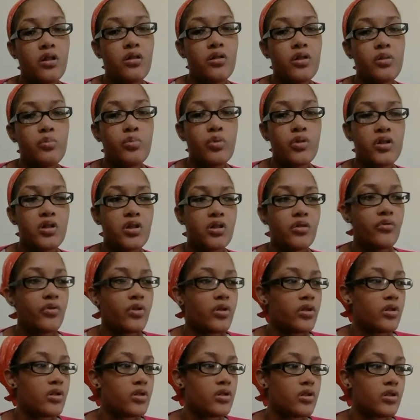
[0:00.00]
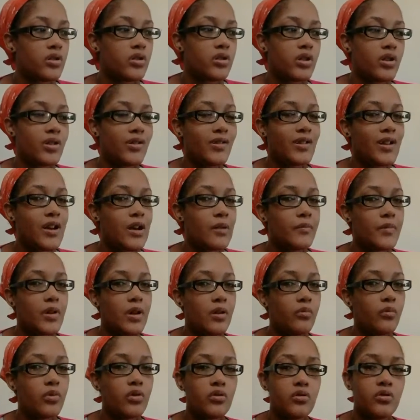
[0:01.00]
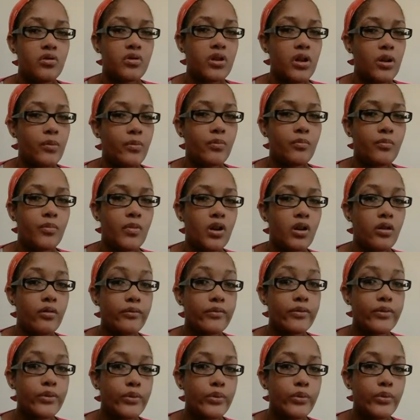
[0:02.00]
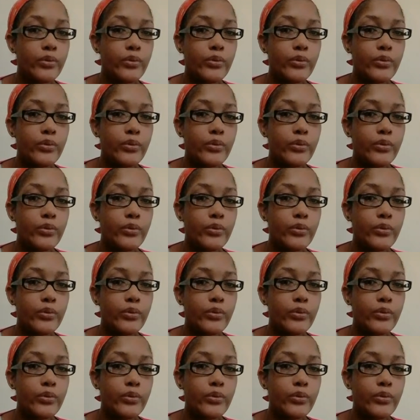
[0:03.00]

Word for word: He breaks out very easily, and I'm not one of those type of moms who